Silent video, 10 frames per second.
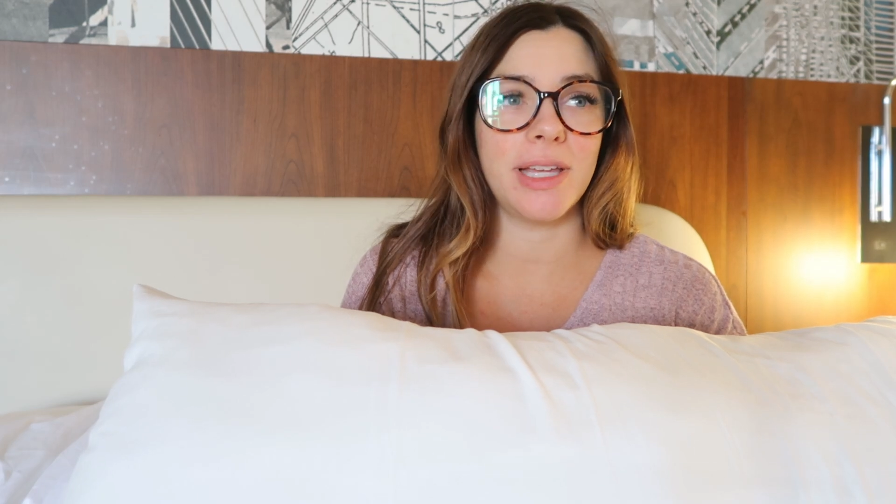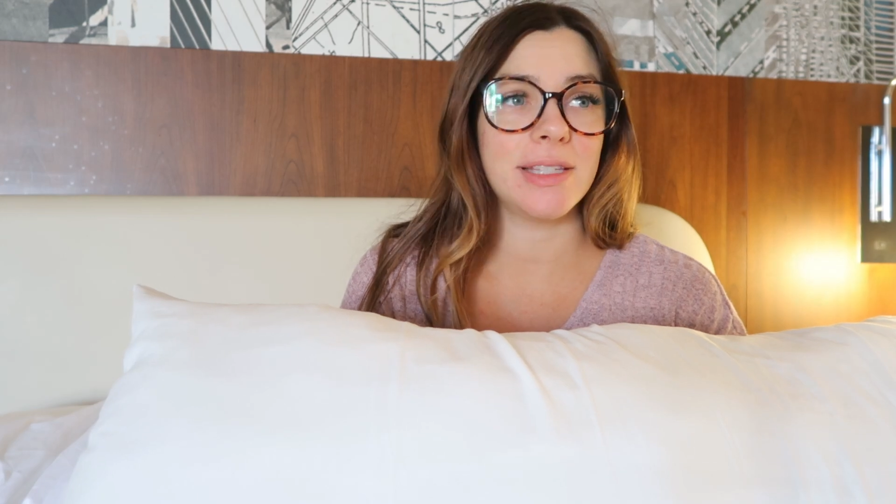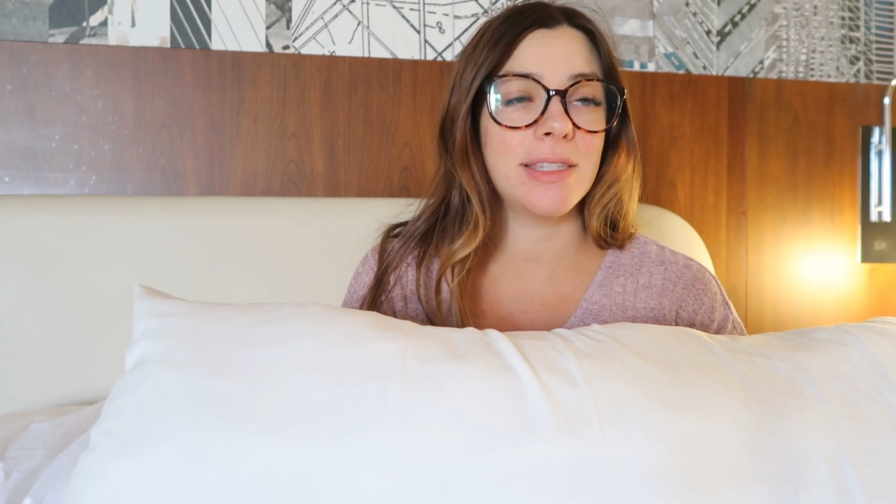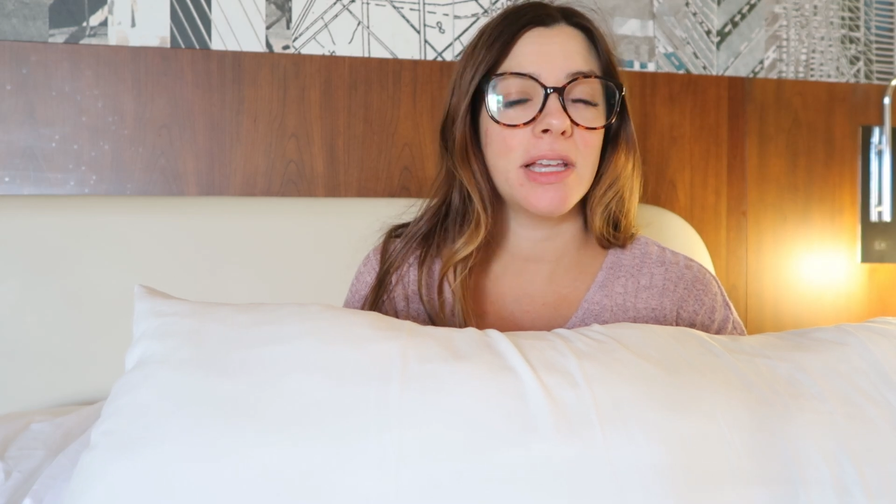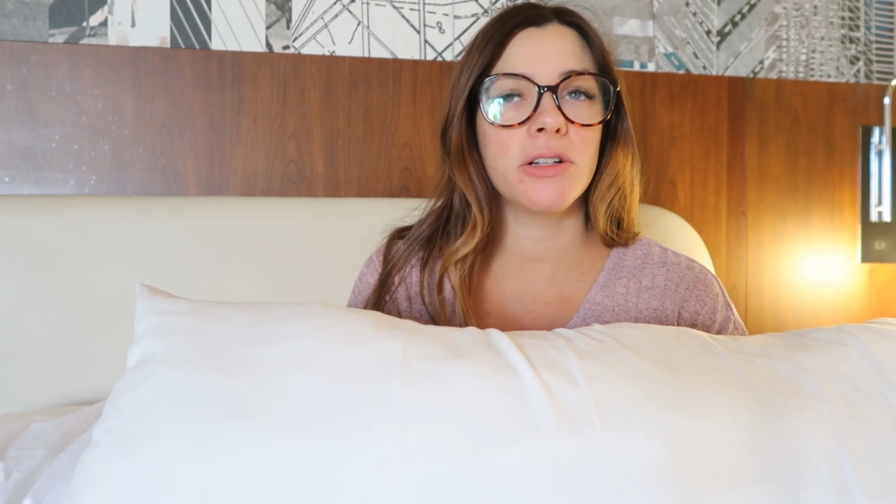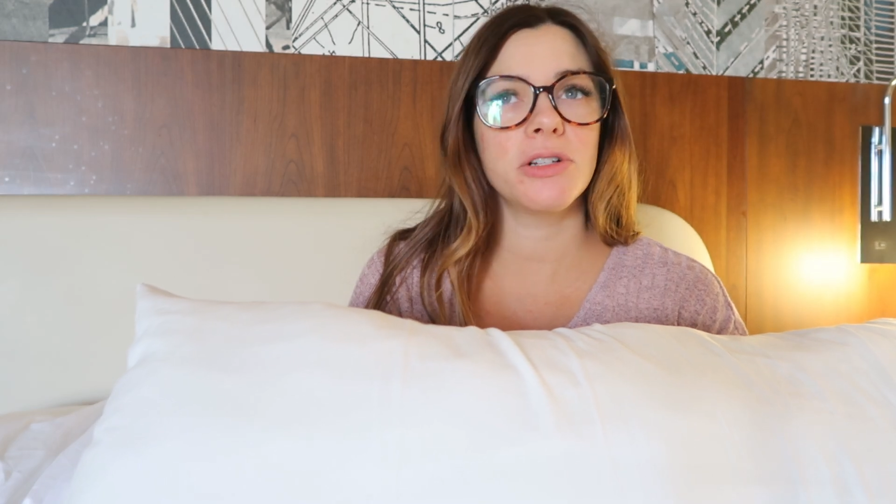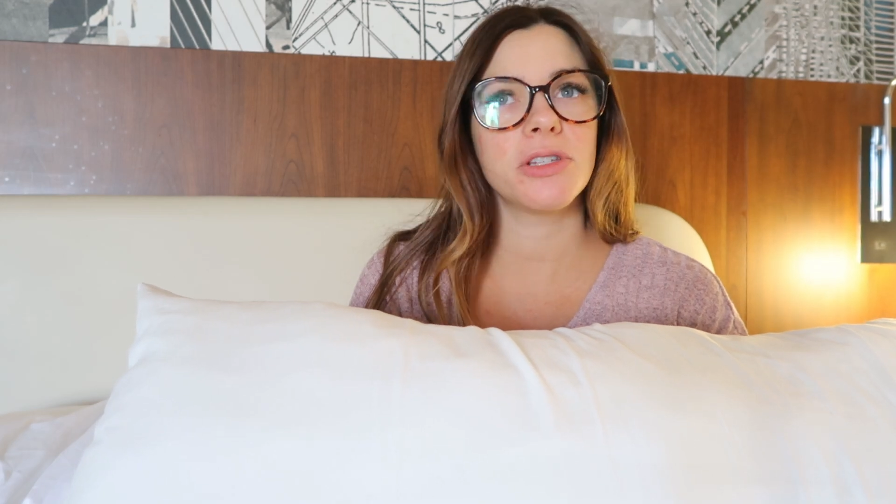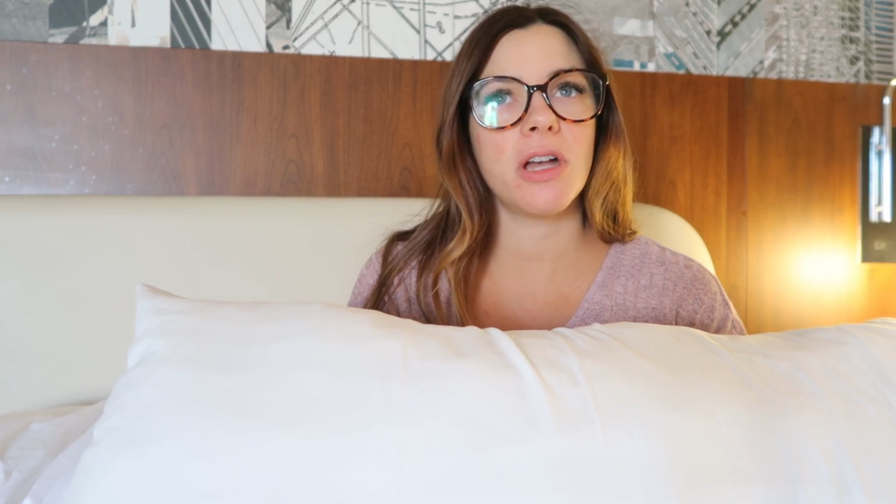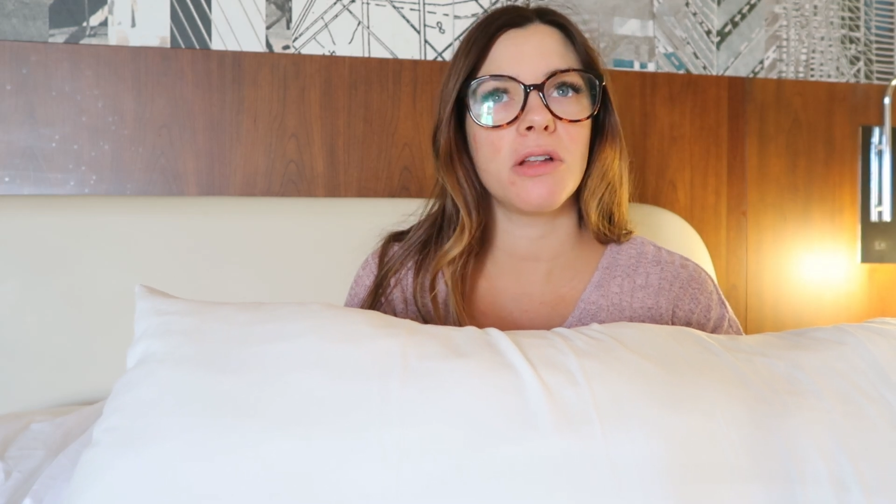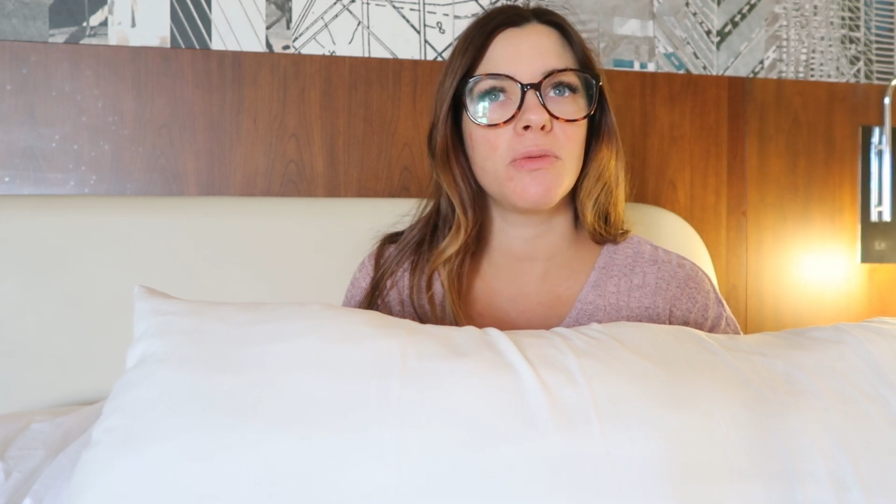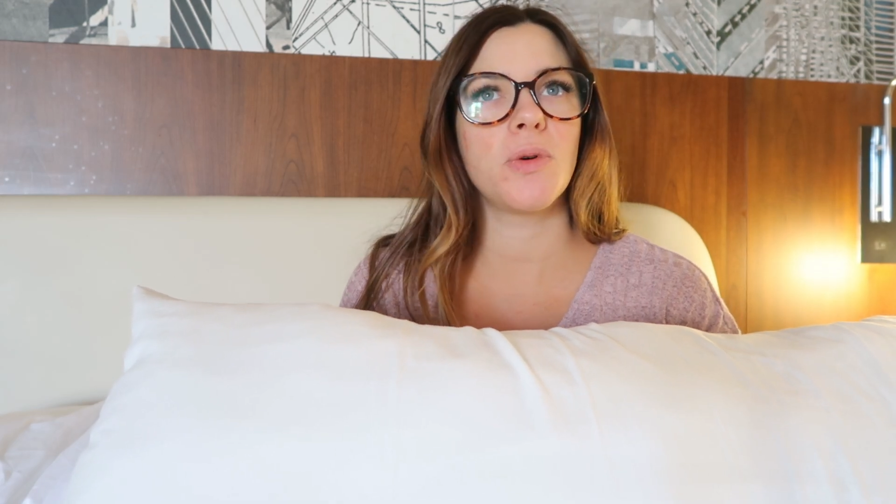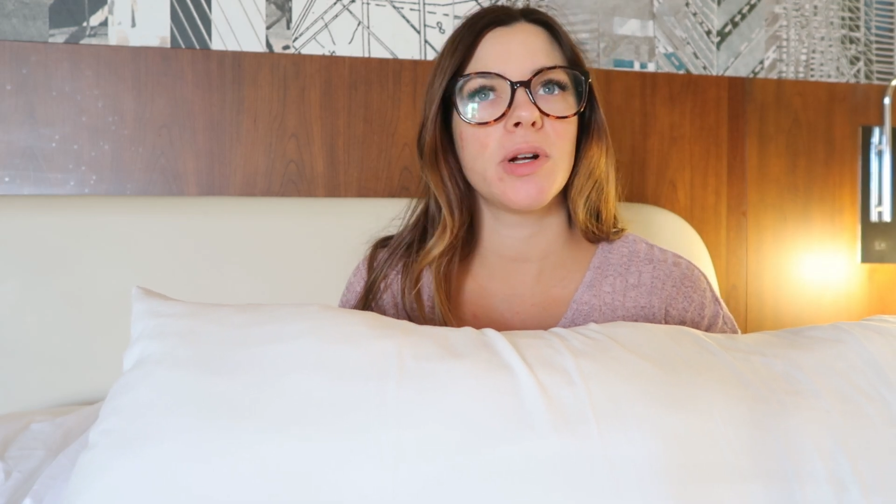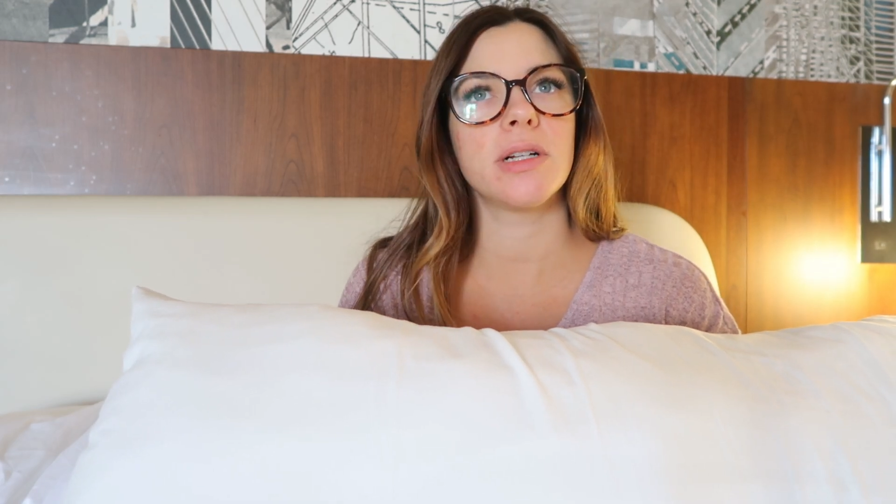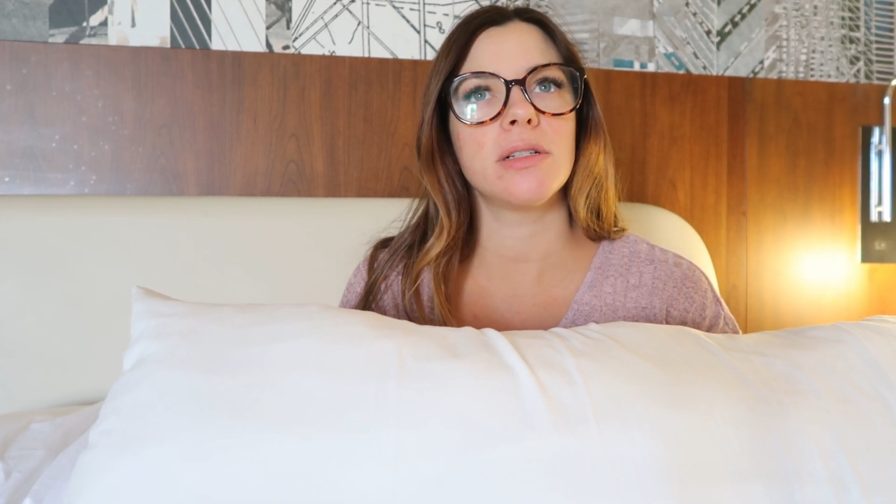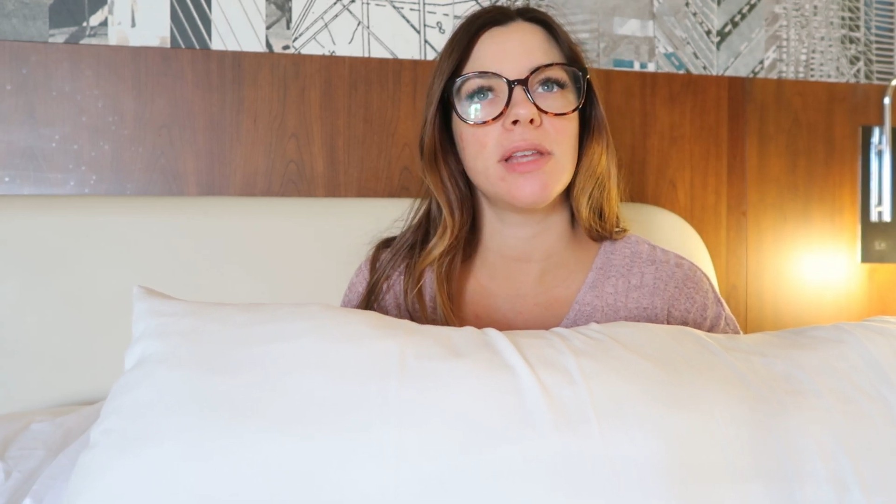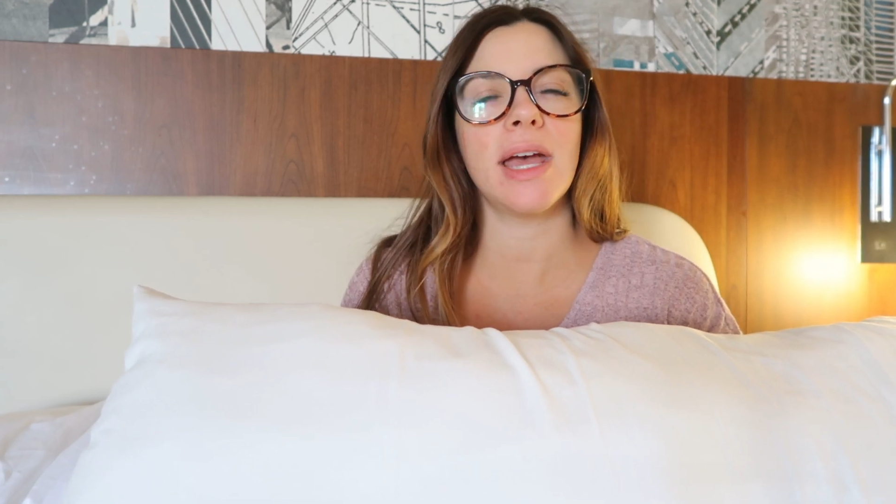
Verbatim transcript: like senators got awards